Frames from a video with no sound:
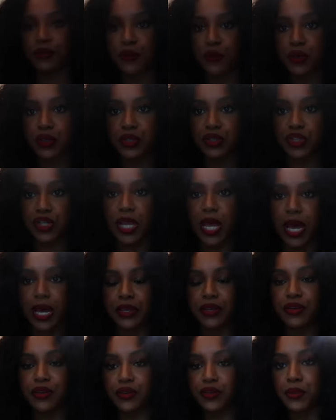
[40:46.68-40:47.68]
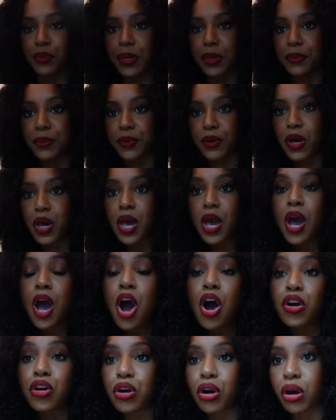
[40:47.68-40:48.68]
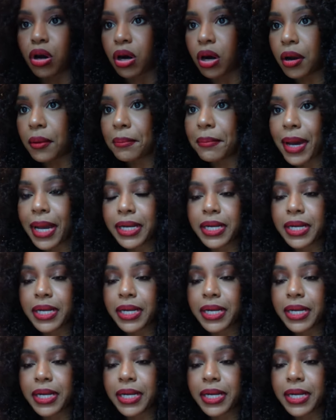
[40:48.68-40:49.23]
for 4th of July? You know, the people, girl, my